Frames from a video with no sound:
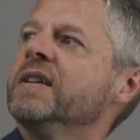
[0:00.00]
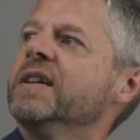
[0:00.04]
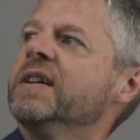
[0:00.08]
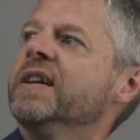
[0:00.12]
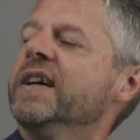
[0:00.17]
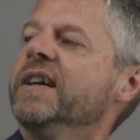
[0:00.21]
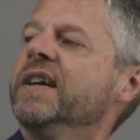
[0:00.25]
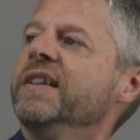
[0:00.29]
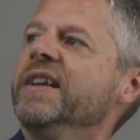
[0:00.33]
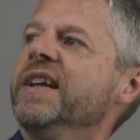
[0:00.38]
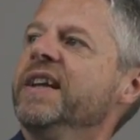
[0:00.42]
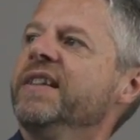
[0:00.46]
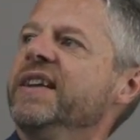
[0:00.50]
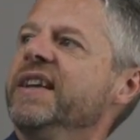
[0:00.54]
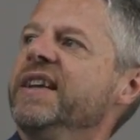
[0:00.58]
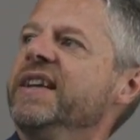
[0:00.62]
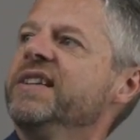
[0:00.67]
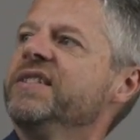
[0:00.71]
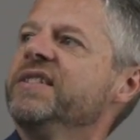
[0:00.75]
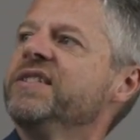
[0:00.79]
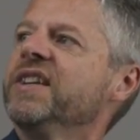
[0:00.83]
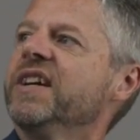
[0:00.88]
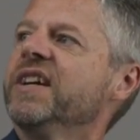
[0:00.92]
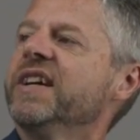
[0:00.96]
and then the
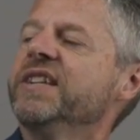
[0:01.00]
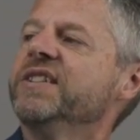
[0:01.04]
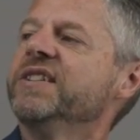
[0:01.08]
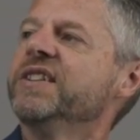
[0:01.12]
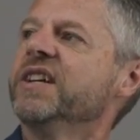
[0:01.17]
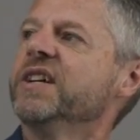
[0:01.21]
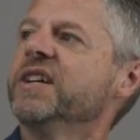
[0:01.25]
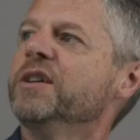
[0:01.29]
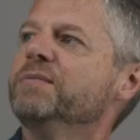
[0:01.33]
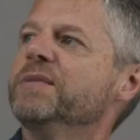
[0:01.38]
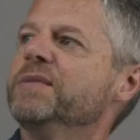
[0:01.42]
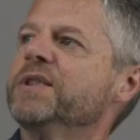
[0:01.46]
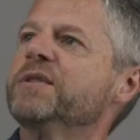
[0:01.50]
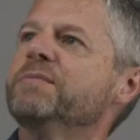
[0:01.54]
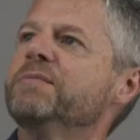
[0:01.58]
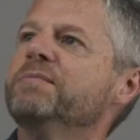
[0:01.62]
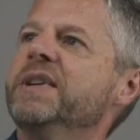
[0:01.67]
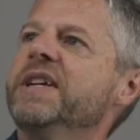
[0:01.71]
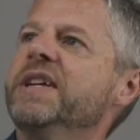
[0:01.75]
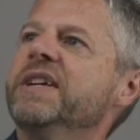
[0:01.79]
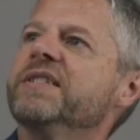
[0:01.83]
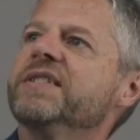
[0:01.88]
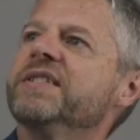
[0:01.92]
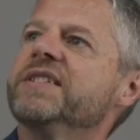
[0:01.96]
inside terms,
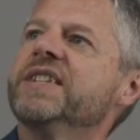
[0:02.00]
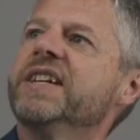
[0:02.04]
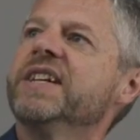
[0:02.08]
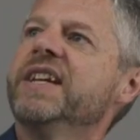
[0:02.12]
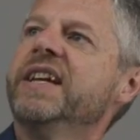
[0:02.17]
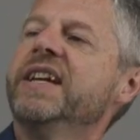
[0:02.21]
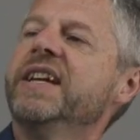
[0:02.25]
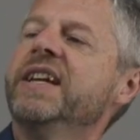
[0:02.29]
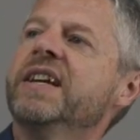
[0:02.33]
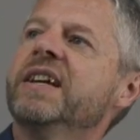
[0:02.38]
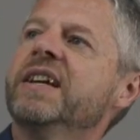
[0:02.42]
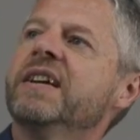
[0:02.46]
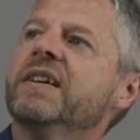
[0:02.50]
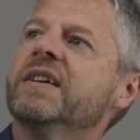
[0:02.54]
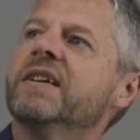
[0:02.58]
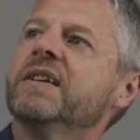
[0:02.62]
b and c,